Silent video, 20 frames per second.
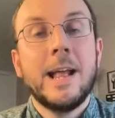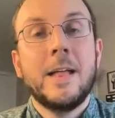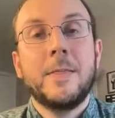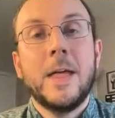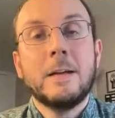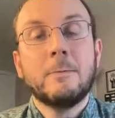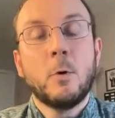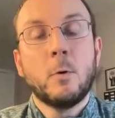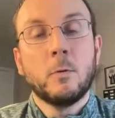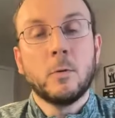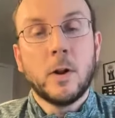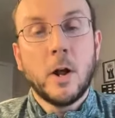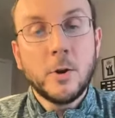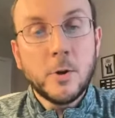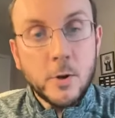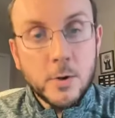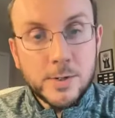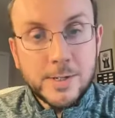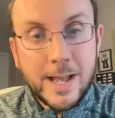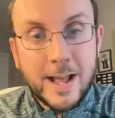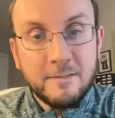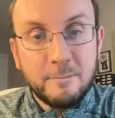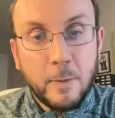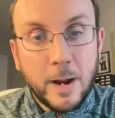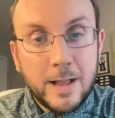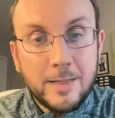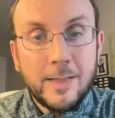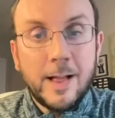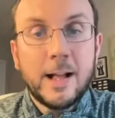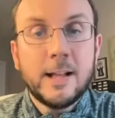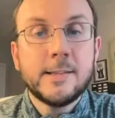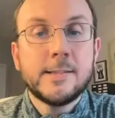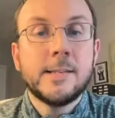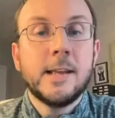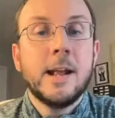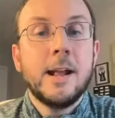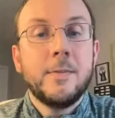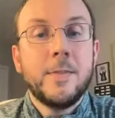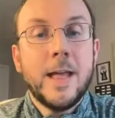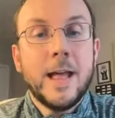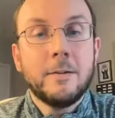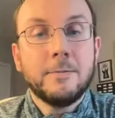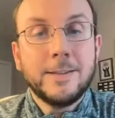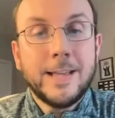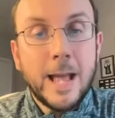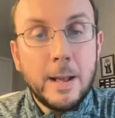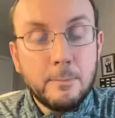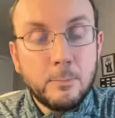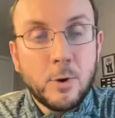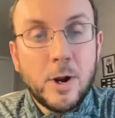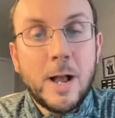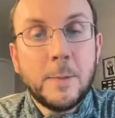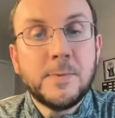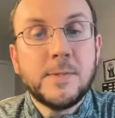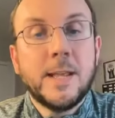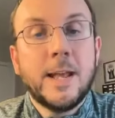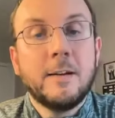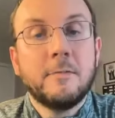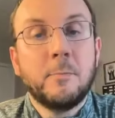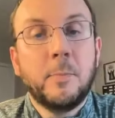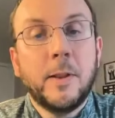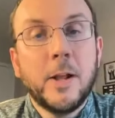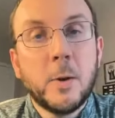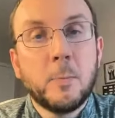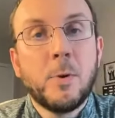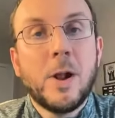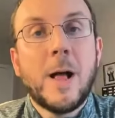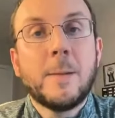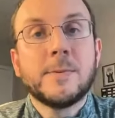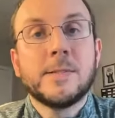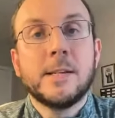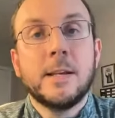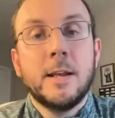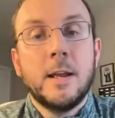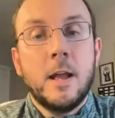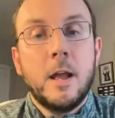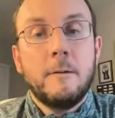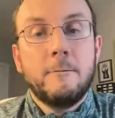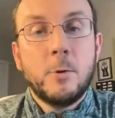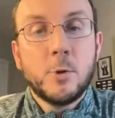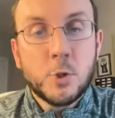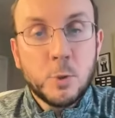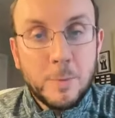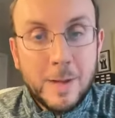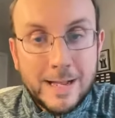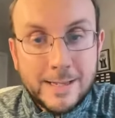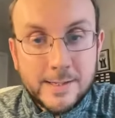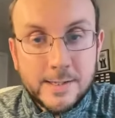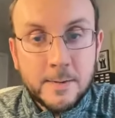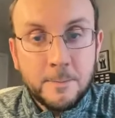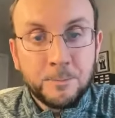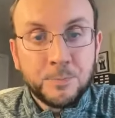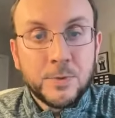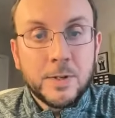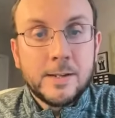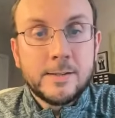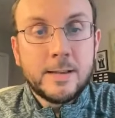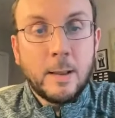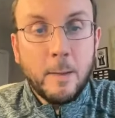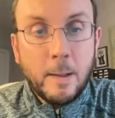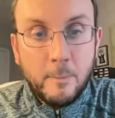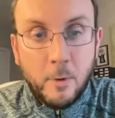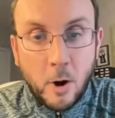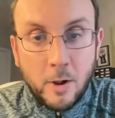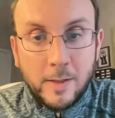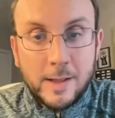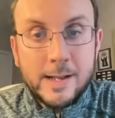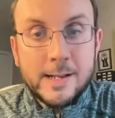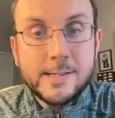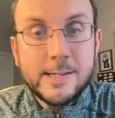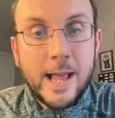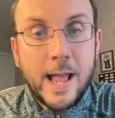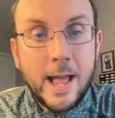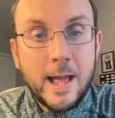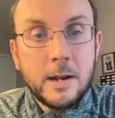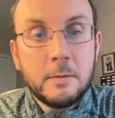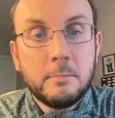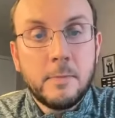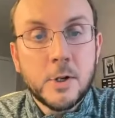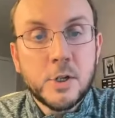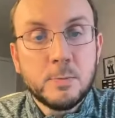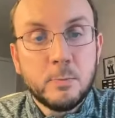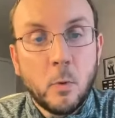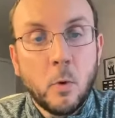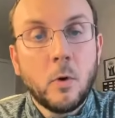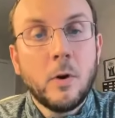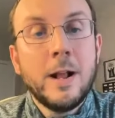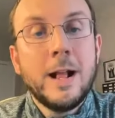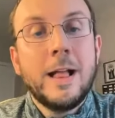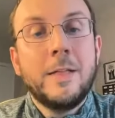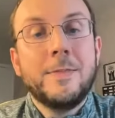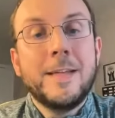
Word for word: They have over unders, they have money lines, they have game props, they have player props, future bets, saving parlays, and much more.